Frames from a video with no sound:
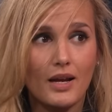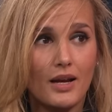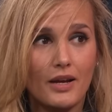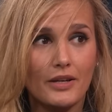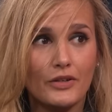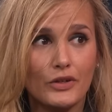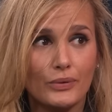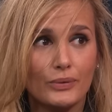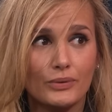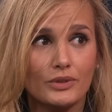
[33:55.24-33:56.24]
to now
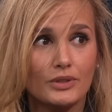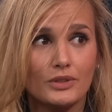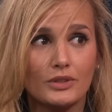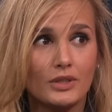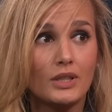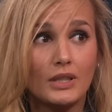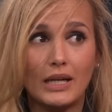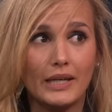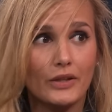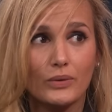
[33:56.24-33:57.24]
split that up
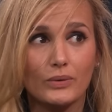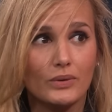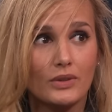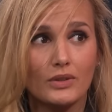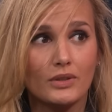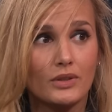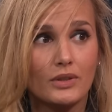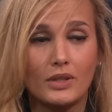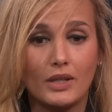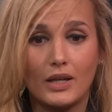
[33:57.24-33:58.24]
makes no
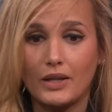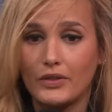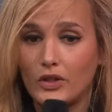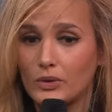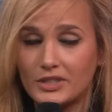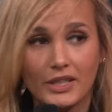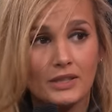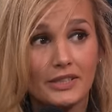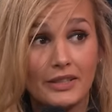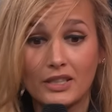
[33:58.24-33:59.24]
sense. No
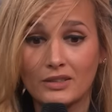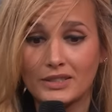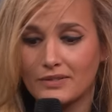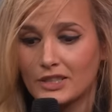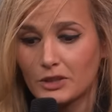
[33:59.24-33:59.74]
sense. And I can't even